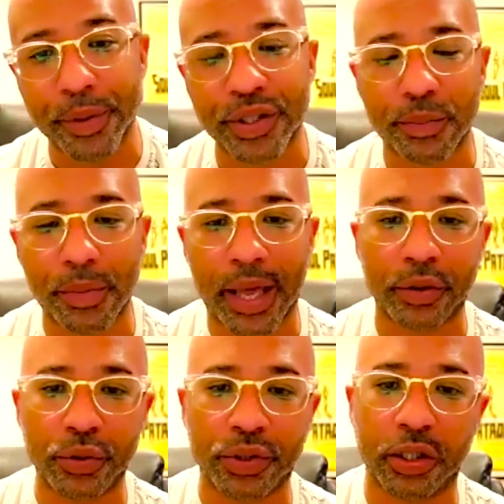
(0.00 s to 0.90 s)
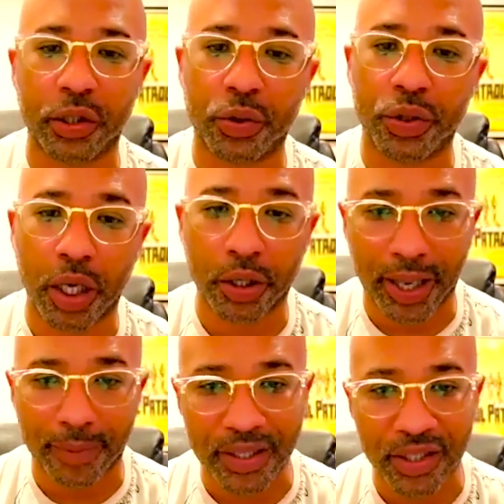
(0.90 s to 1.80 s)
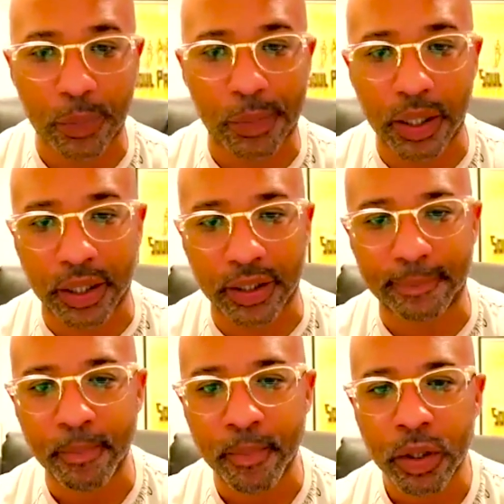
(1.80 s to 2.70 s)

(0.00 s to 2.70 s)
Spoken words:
But somebody who's a little younger that may still be looking